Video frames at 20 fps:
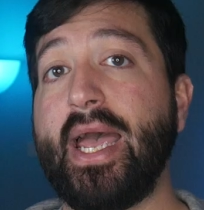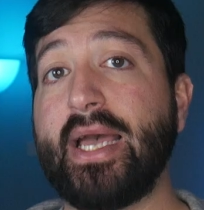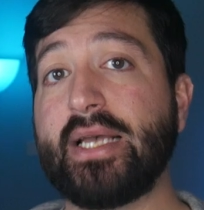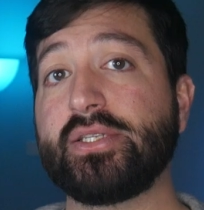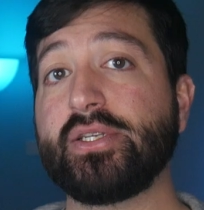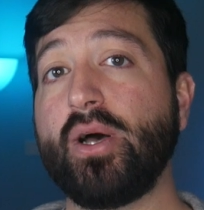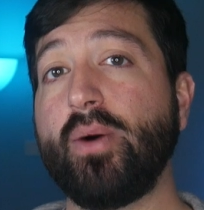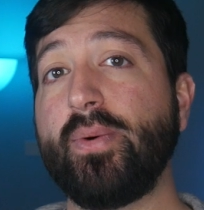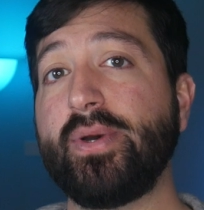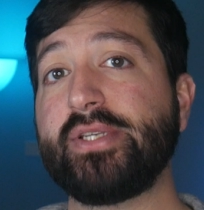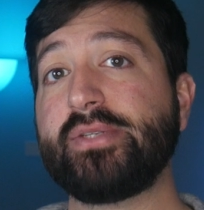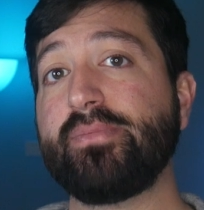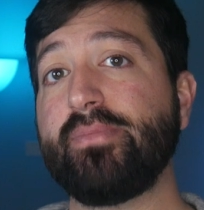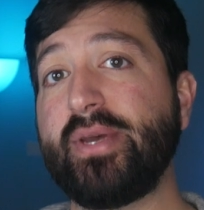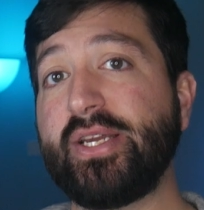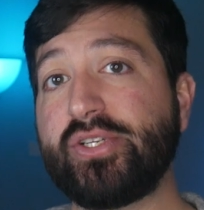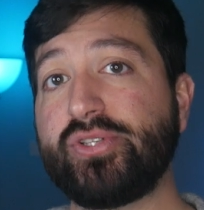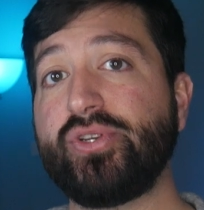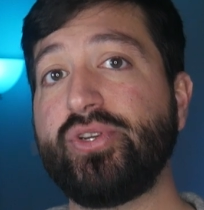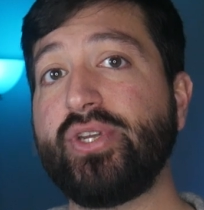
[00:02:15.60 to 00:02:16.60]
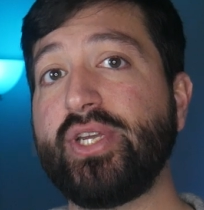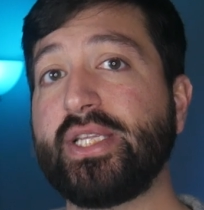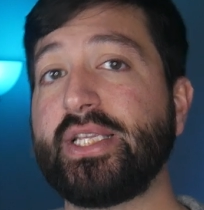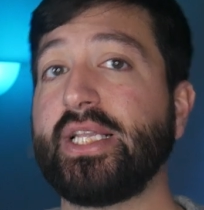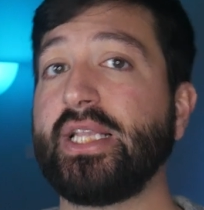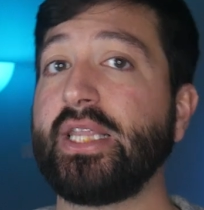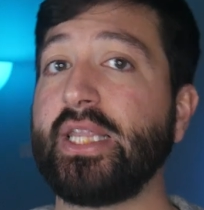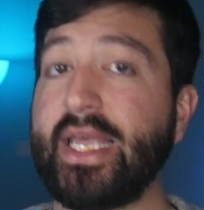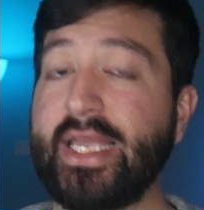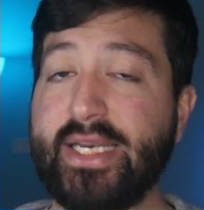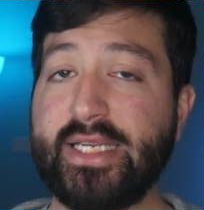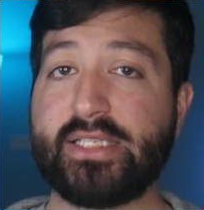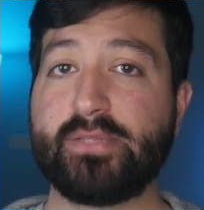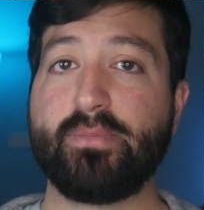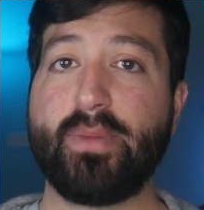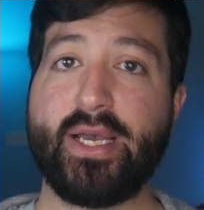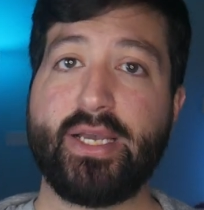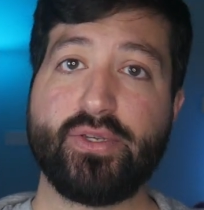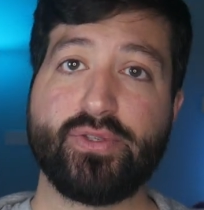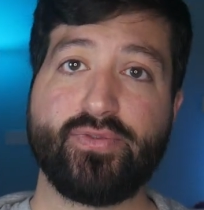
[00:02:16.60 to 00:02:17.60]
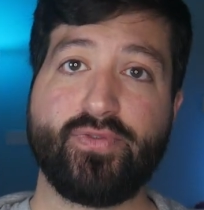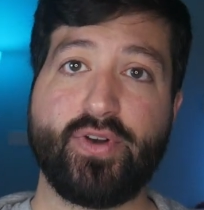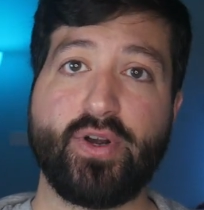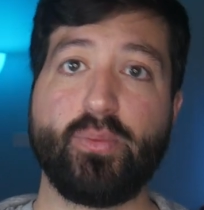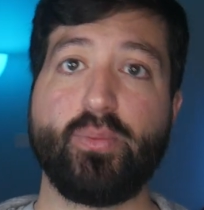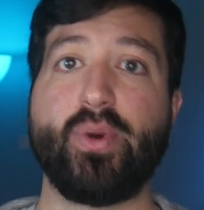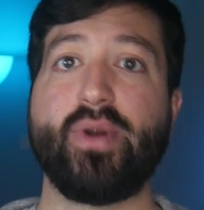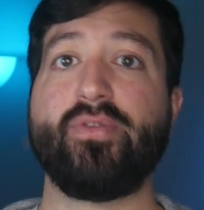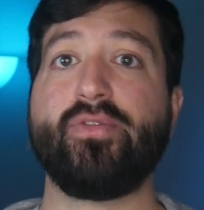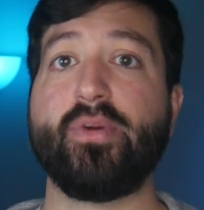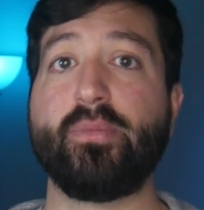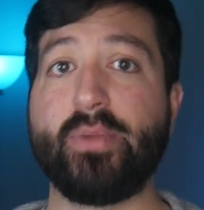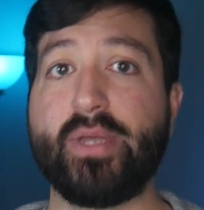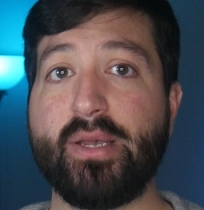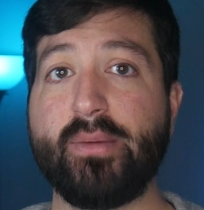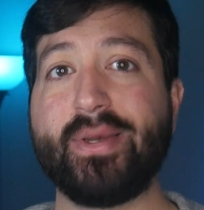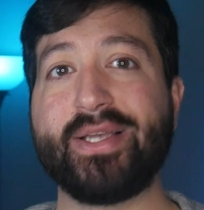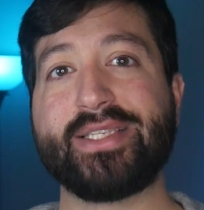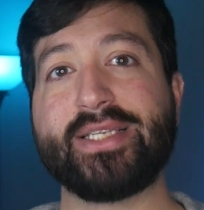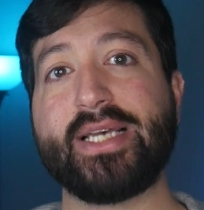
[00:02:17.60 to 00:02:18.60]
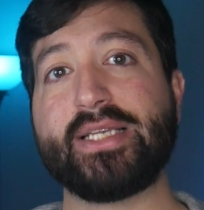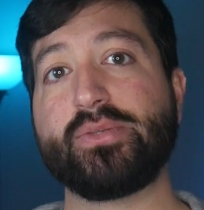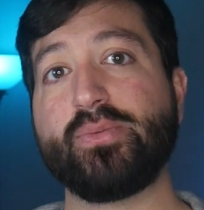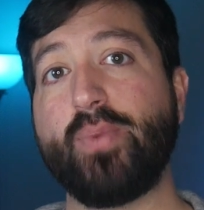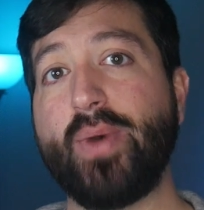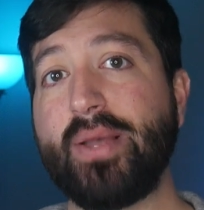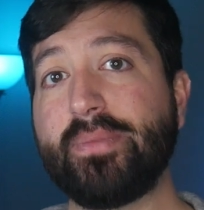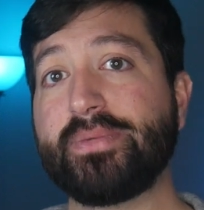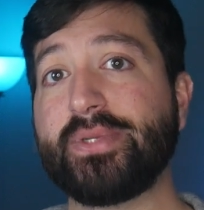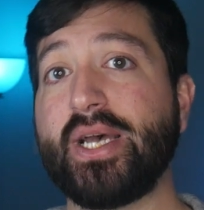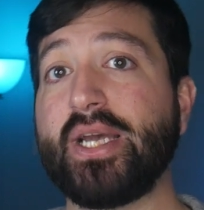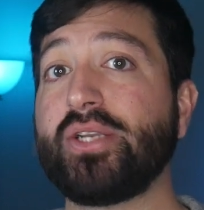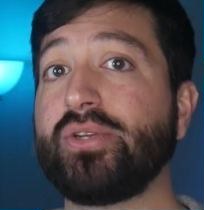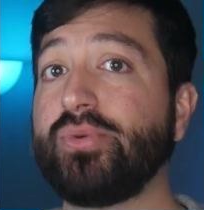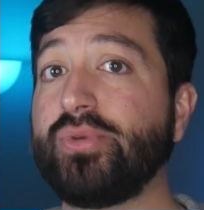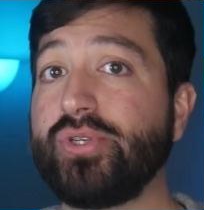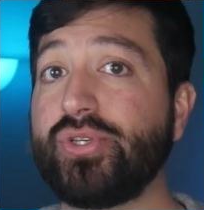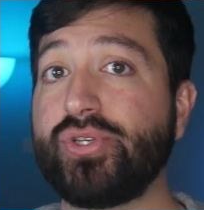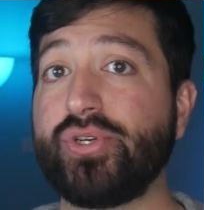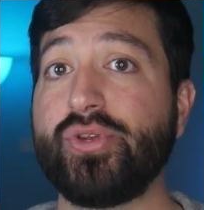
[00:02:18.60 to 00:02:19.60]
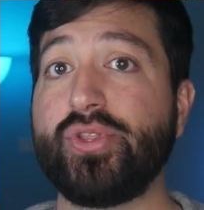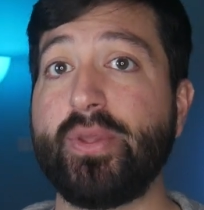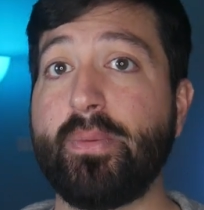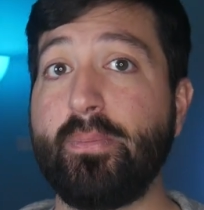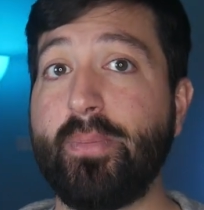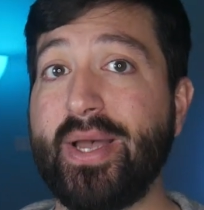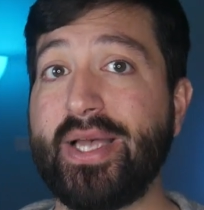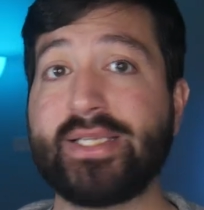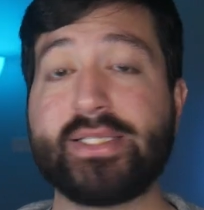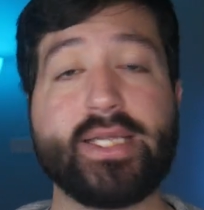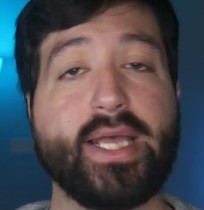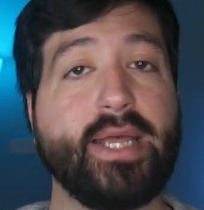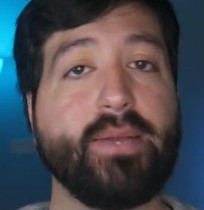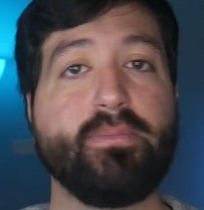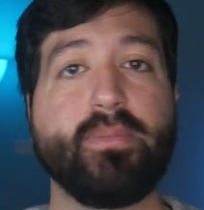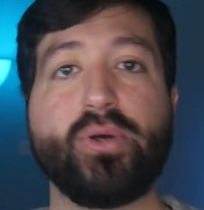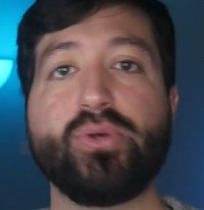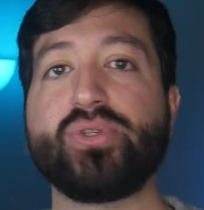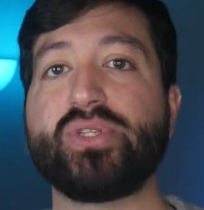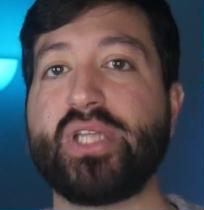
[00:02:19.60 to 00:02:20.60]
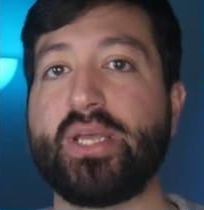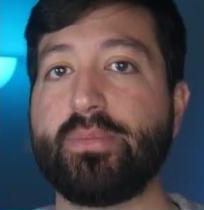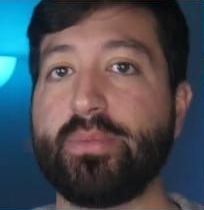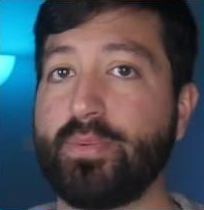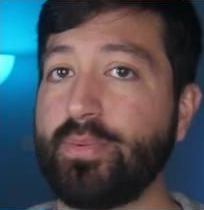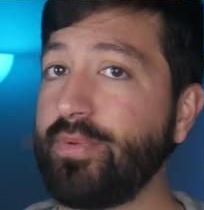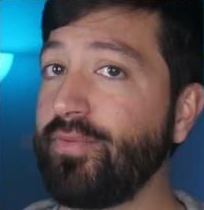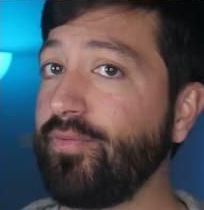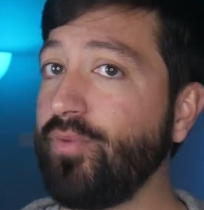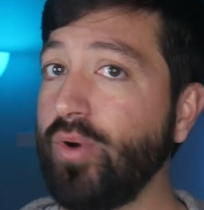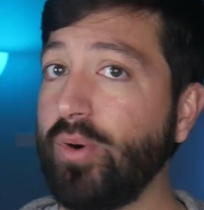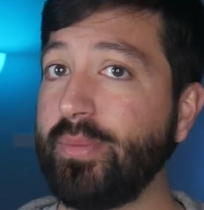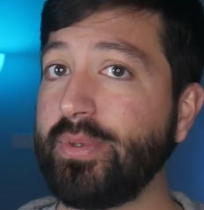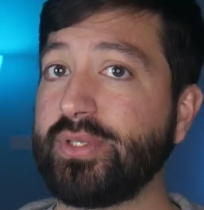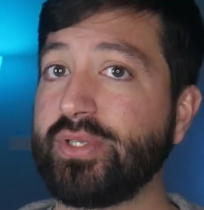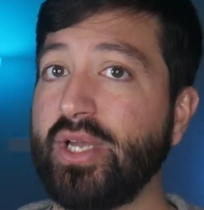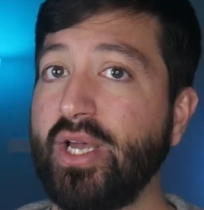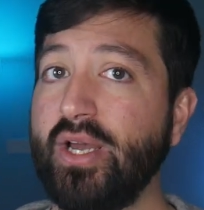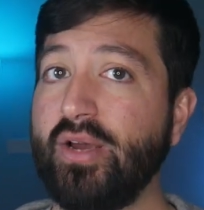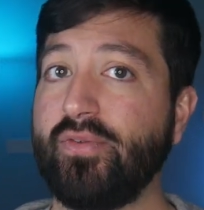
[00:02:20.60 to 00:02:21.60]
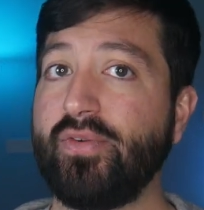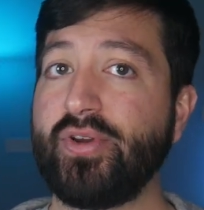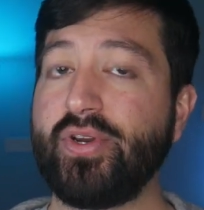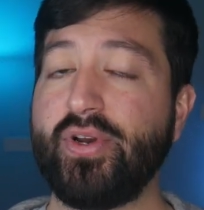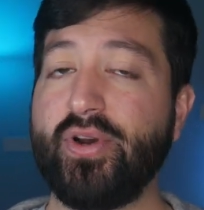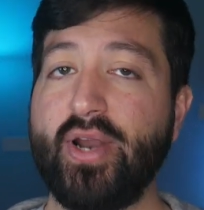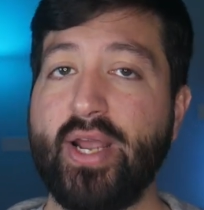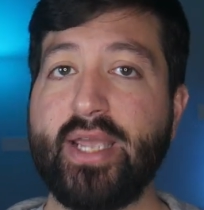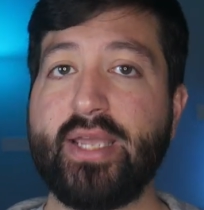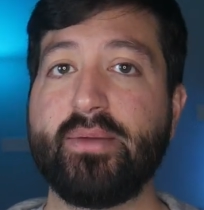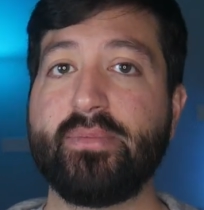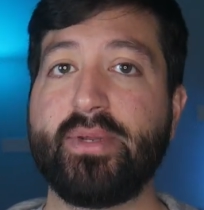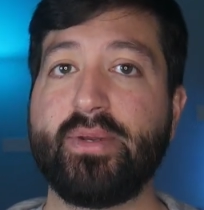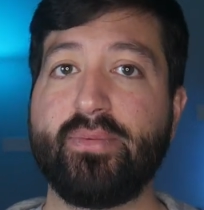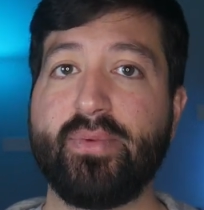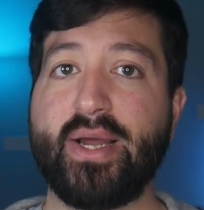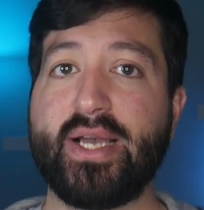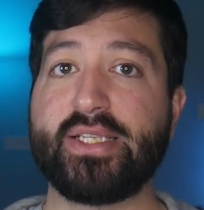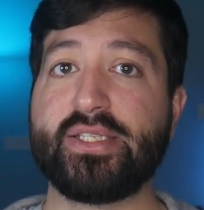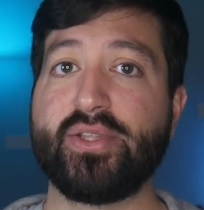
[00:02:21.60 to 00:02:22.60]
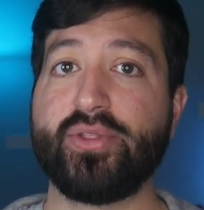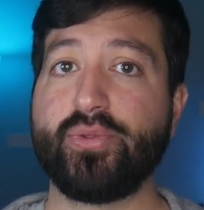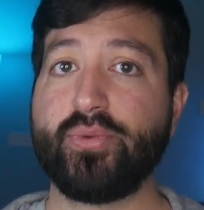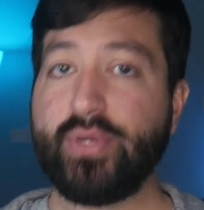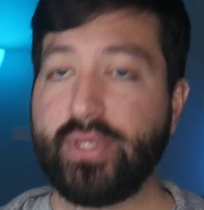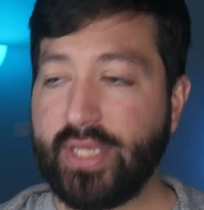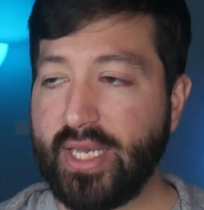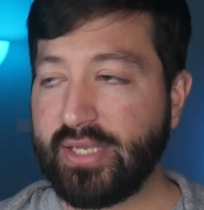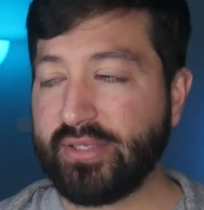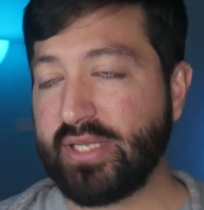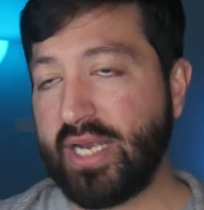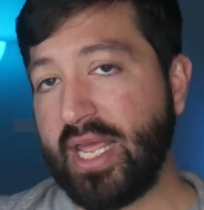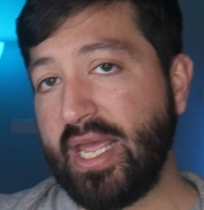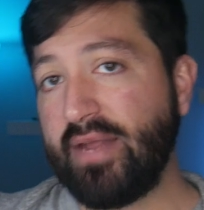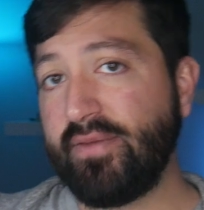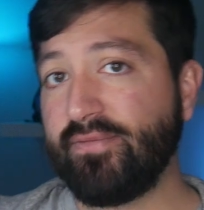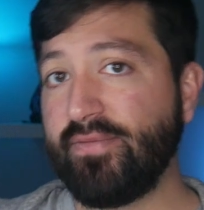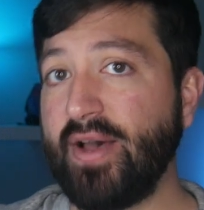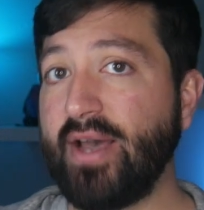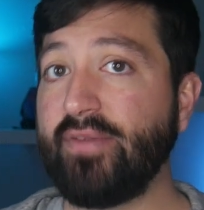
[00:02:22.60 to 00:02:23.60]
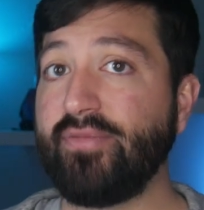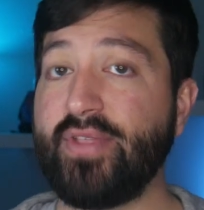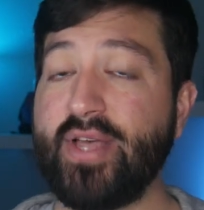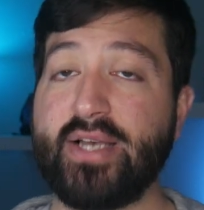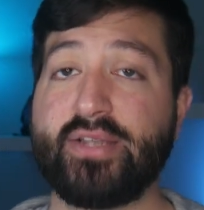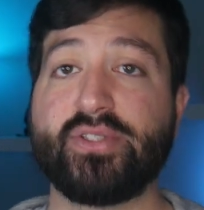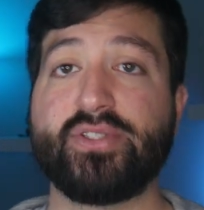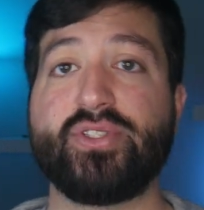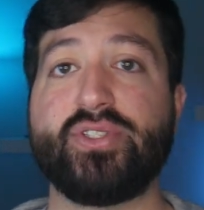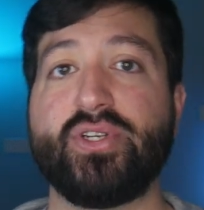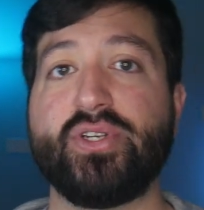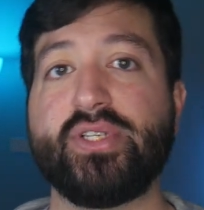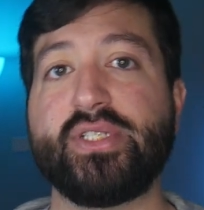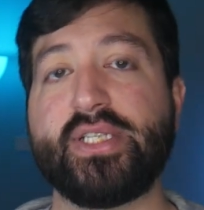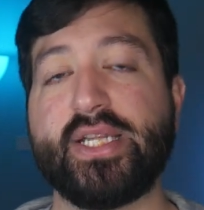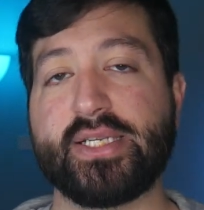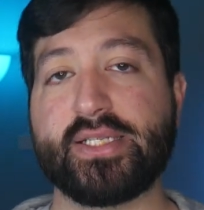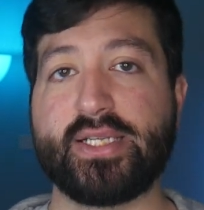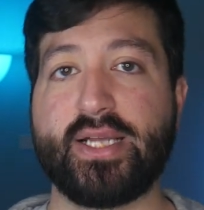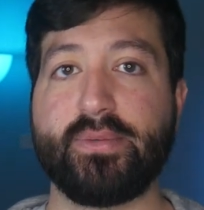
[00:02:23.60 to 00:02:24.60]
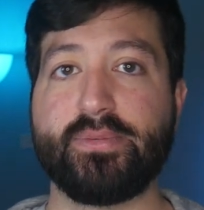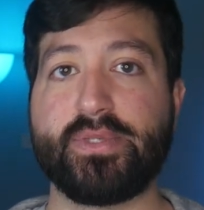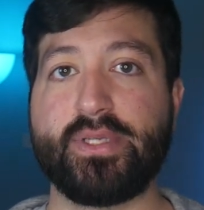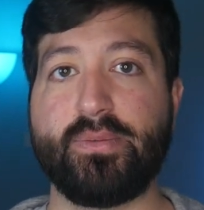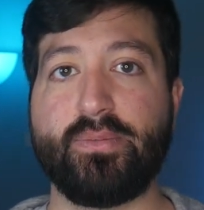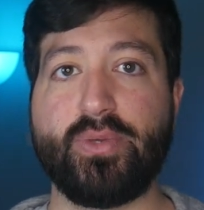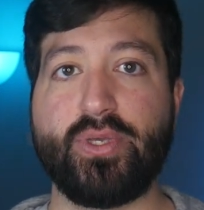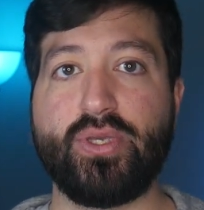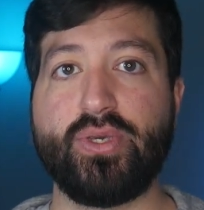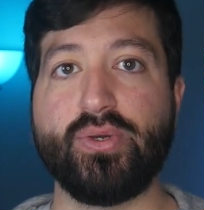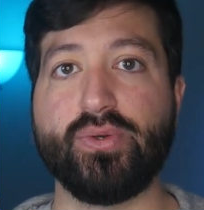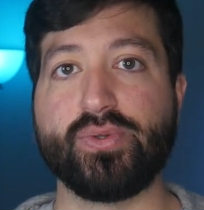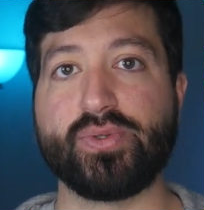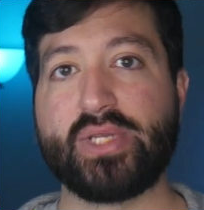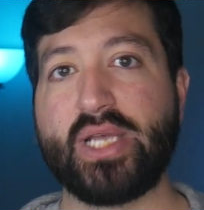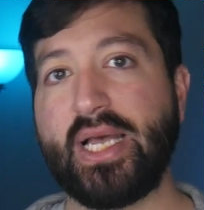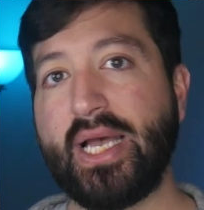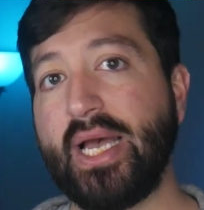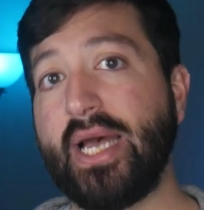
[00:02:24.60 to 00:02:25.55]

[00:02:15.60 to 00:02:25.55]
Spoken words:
As always, make sure you get the latest BIOS firmware from MSI's website to ensure the best and most stable performance for your AMD Ryzen 3000 and 5000 series desktop CPUs.